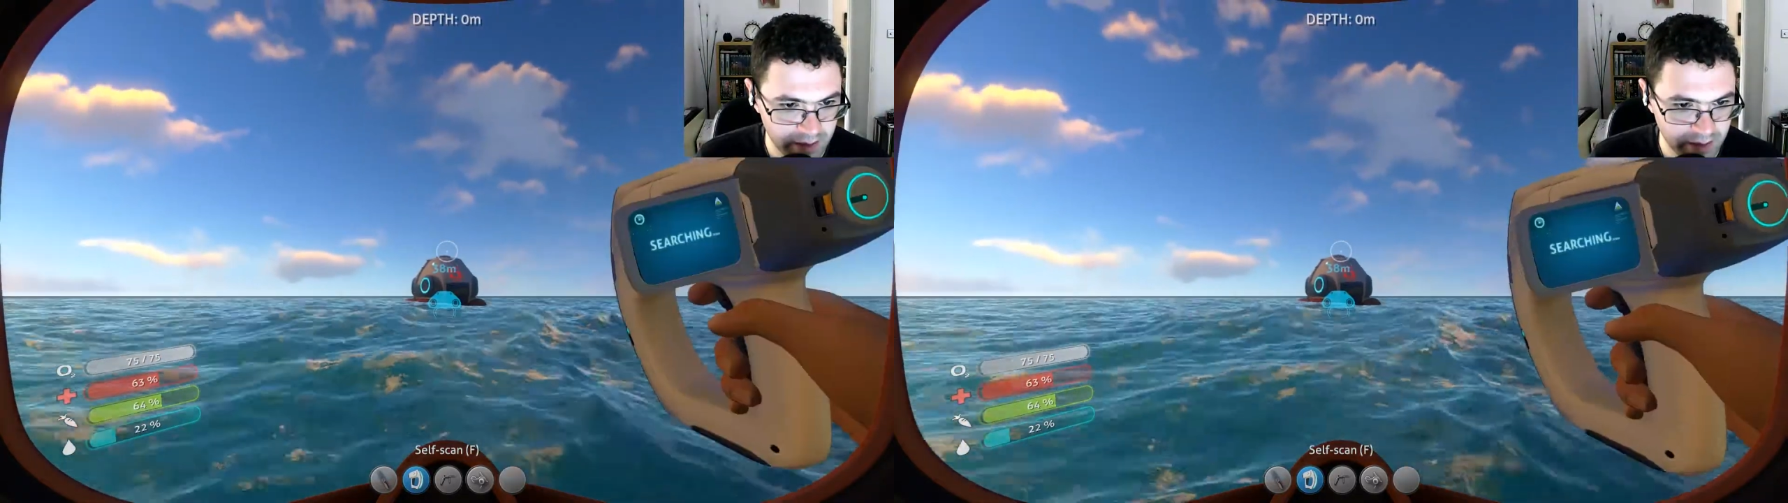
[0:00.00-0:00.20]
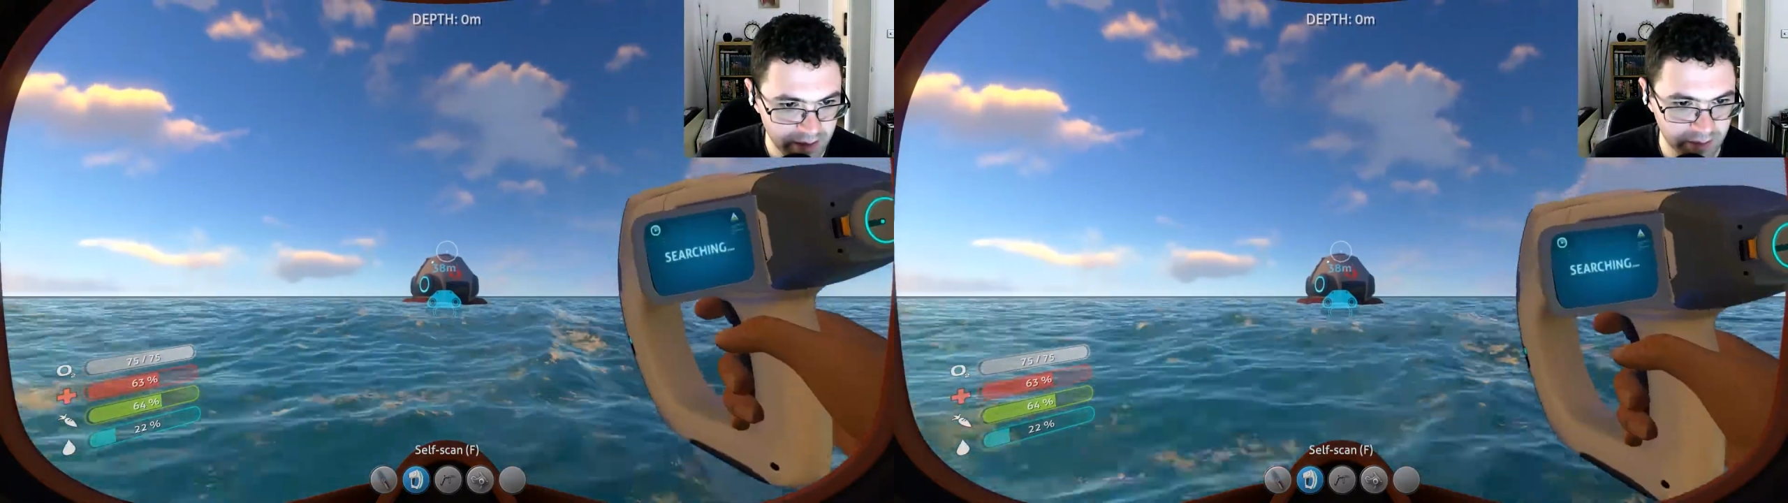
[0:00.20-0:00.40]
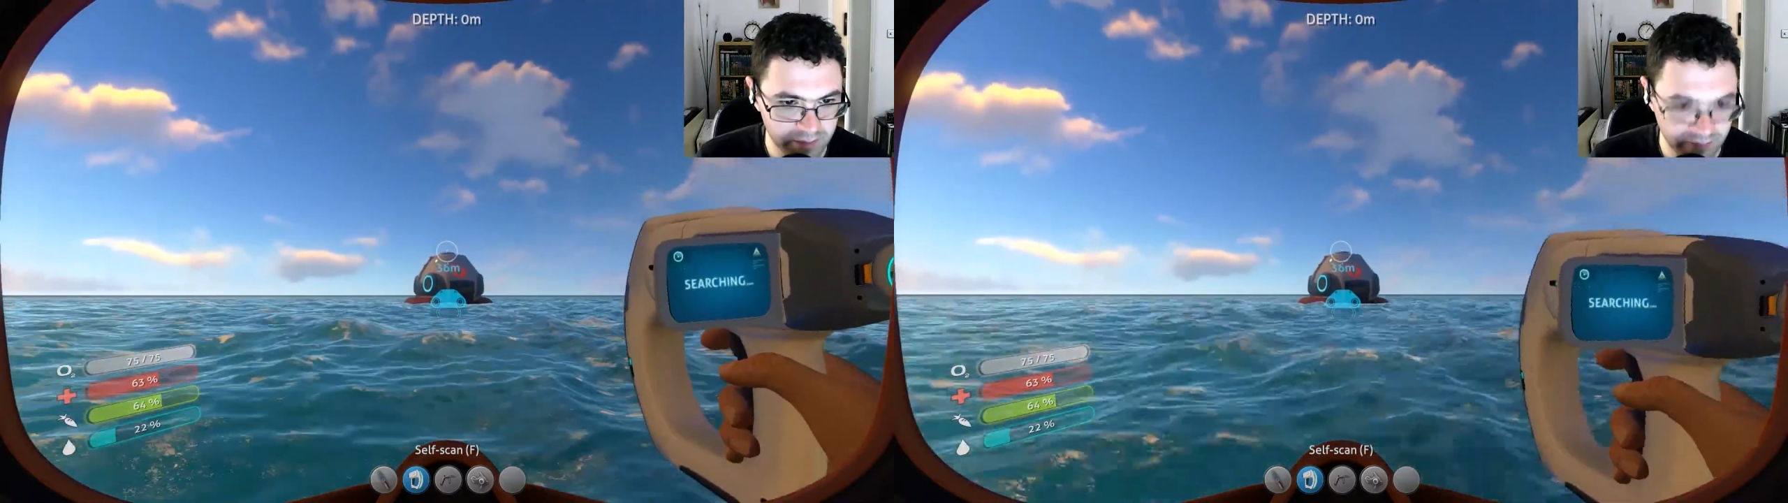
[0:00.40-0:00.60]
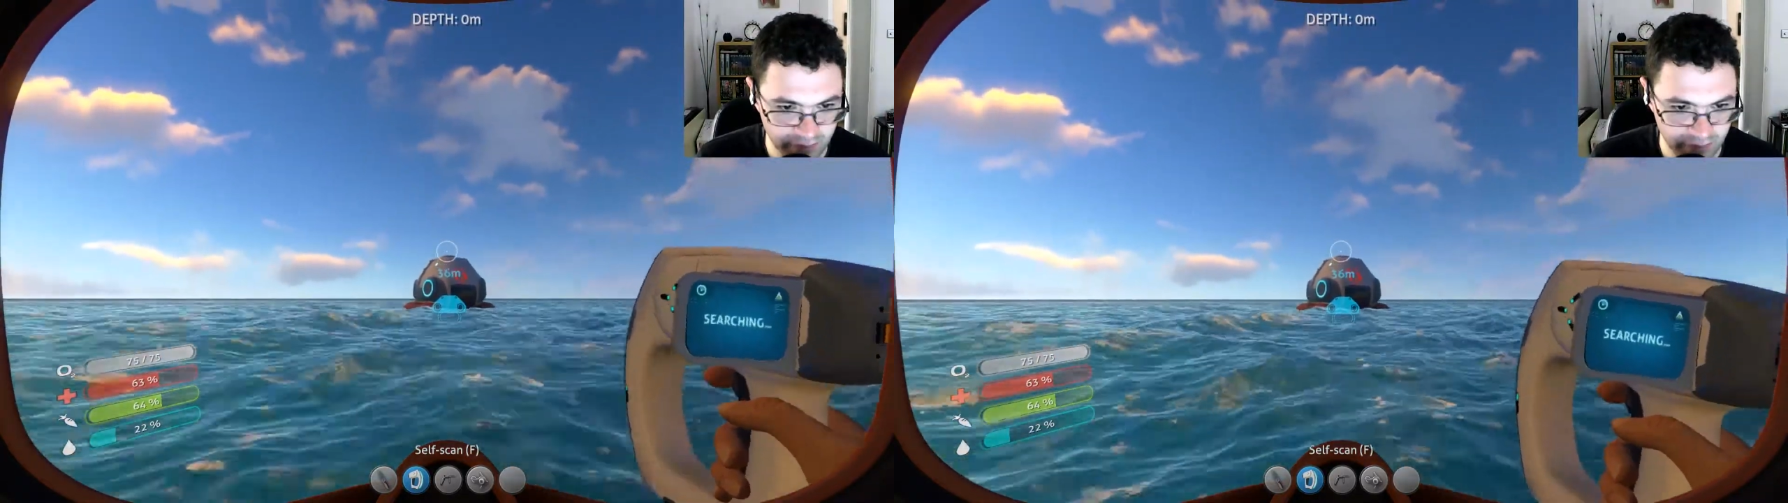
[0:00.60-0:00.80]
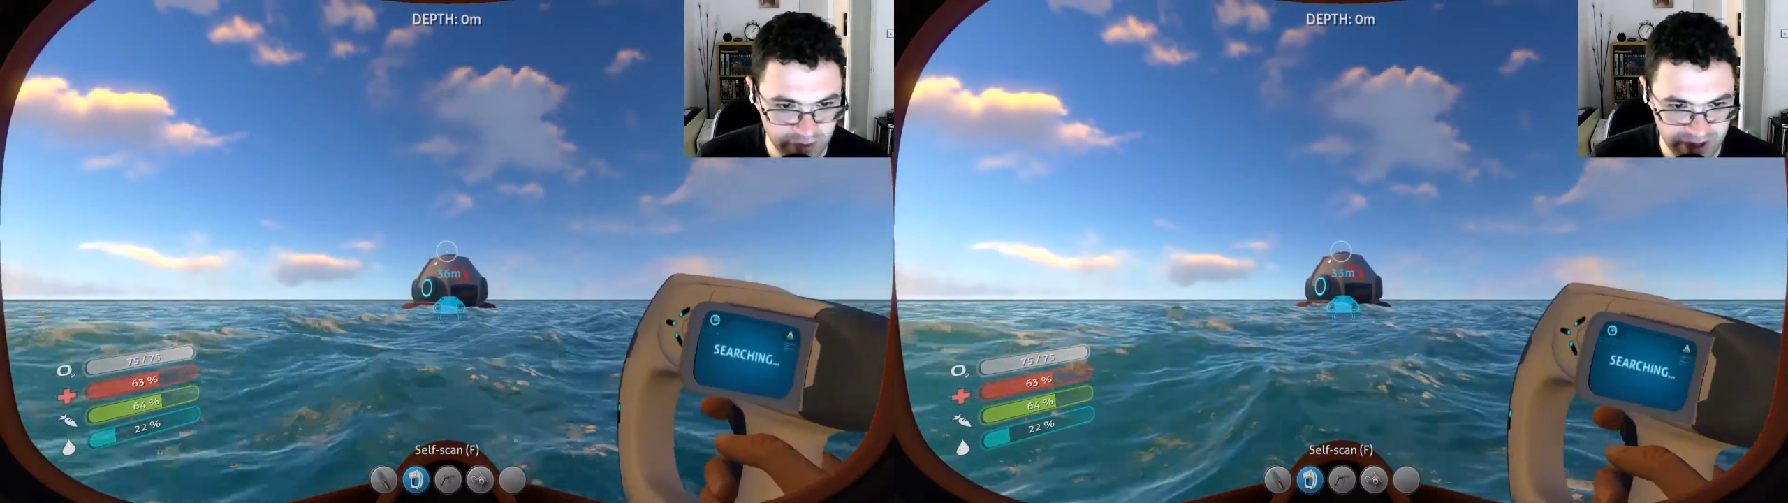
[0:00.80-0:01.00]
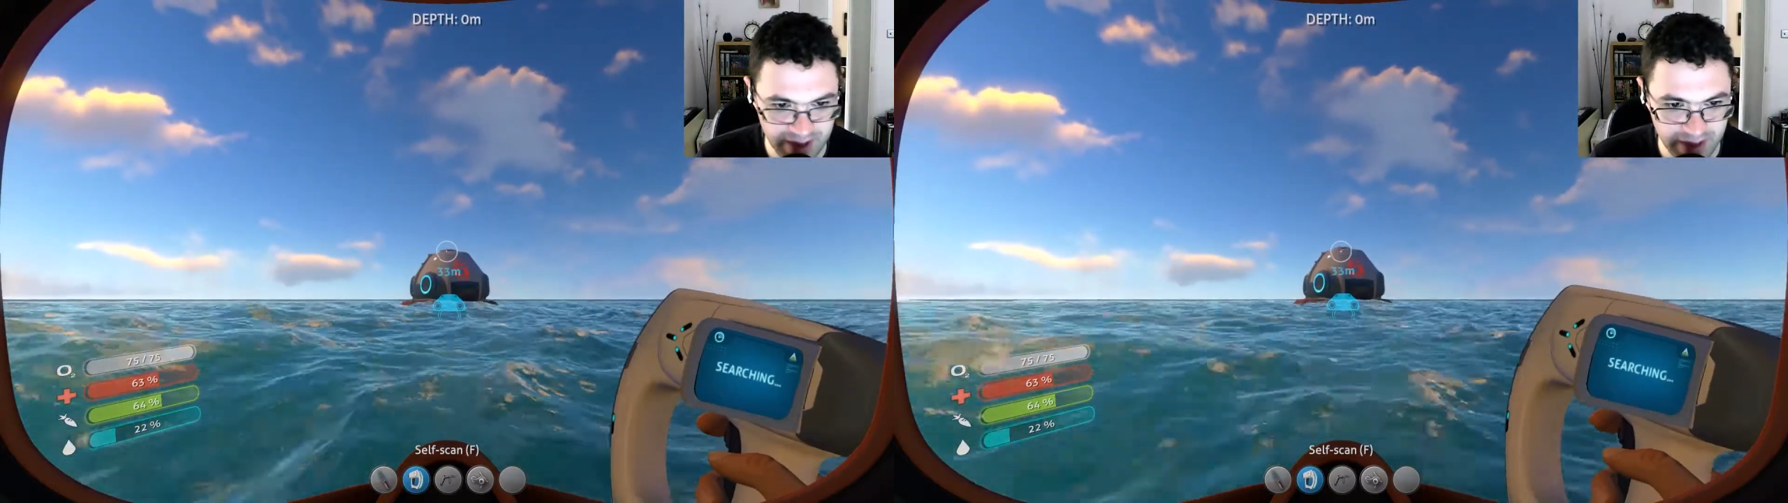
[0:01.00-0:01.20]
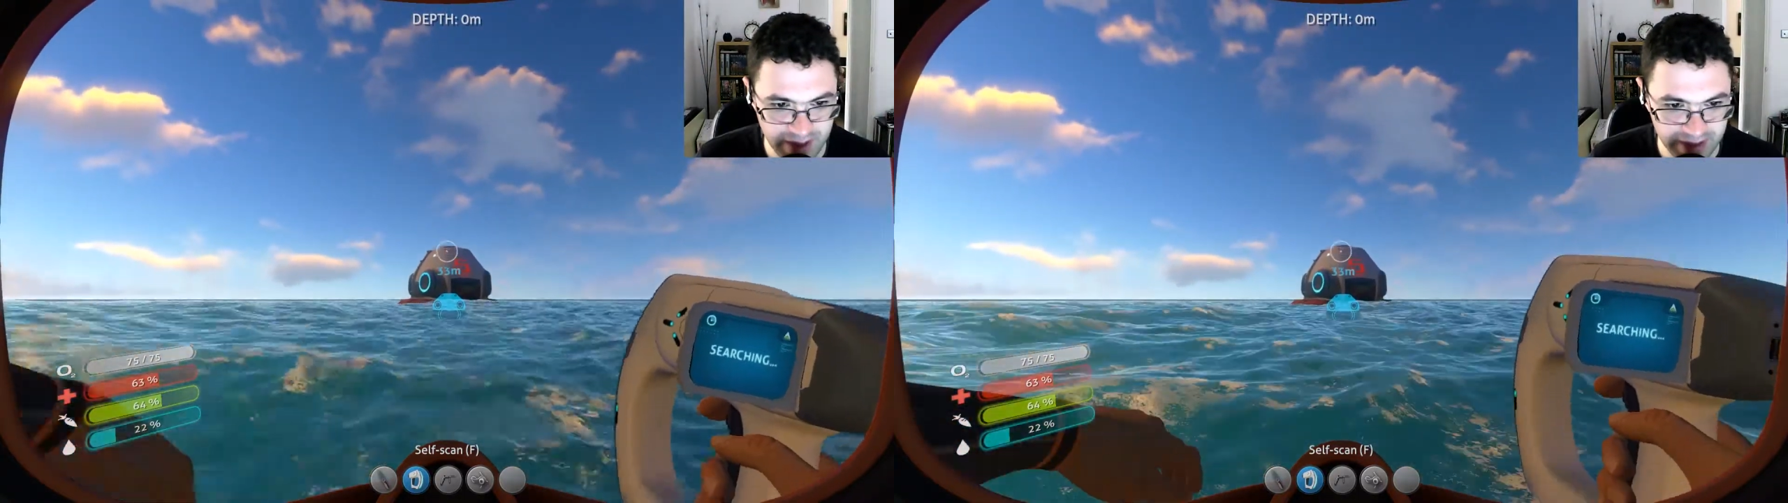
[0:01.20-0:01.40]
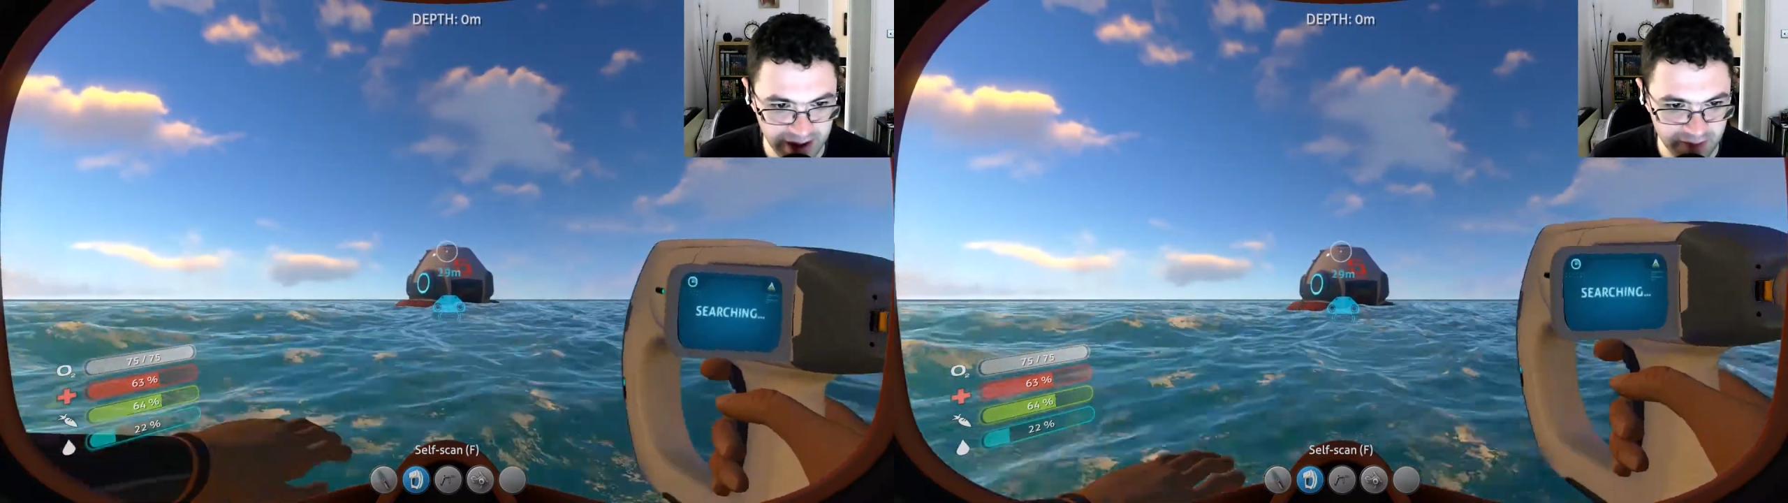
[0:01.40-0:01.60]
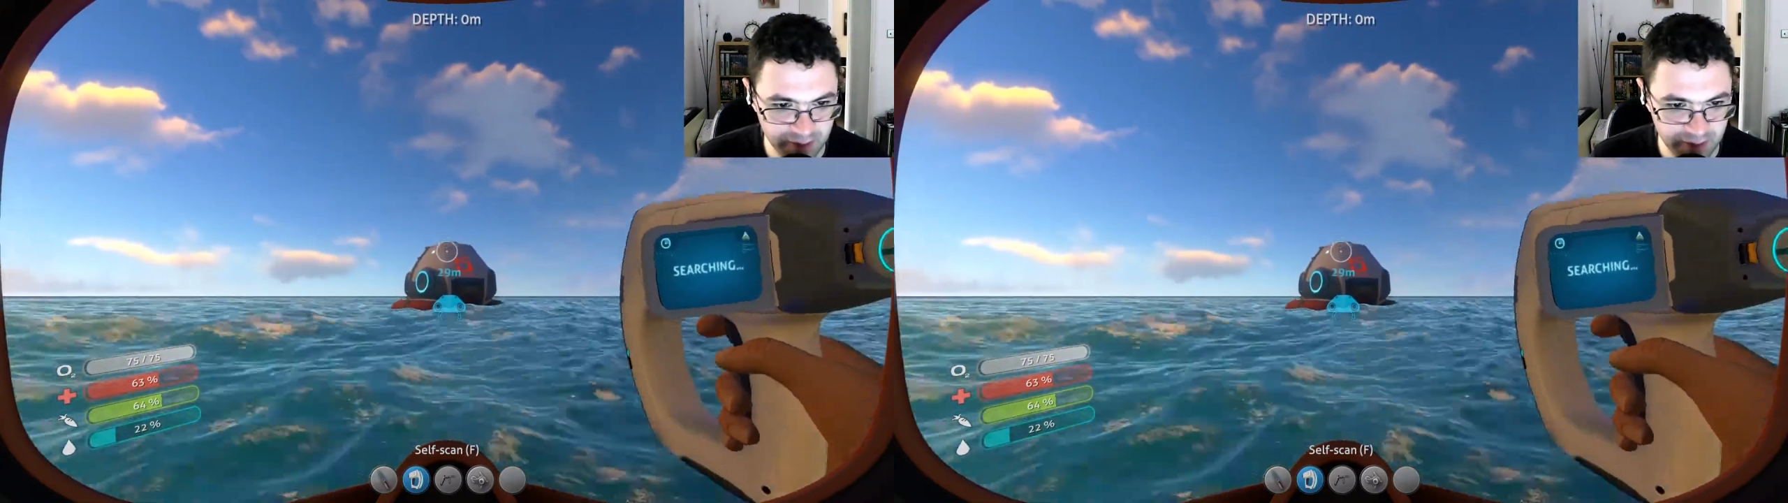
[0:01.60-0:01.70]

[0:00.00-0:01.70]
Oh, well, virtually I'm at the life